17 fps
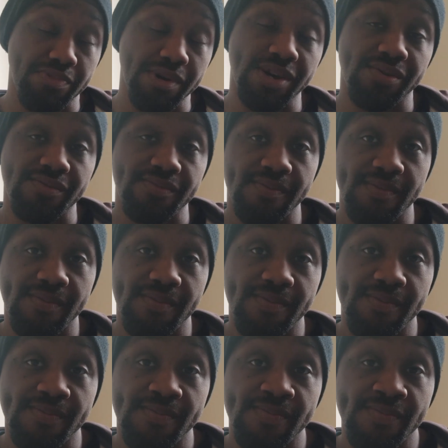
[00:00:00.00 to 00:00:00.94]
belt.
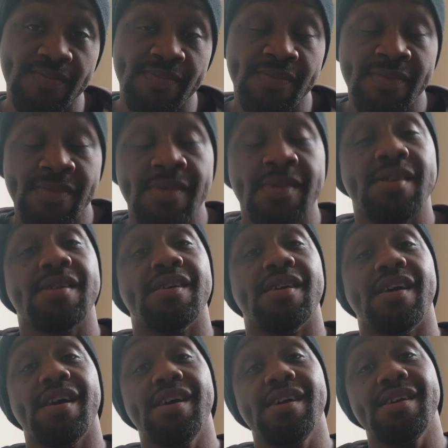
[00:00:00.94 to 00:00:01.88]
All
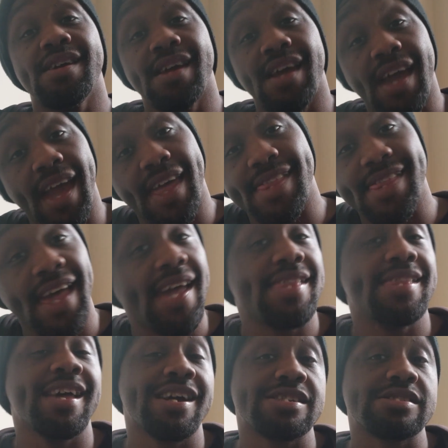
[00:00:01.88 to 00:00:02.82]
right? And
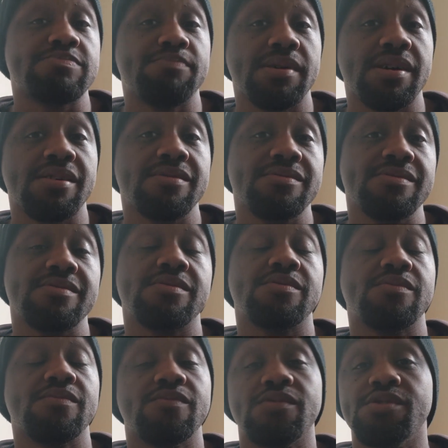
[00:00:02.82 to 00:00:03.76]
that next belt
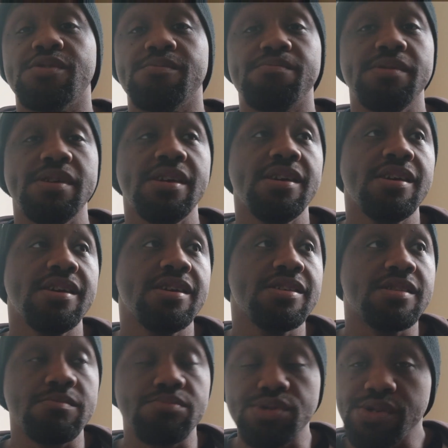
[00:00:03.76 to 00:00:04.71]
will be
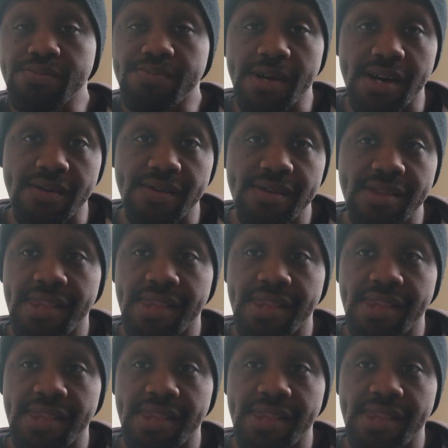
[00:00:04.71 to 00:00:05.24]
the blue belt.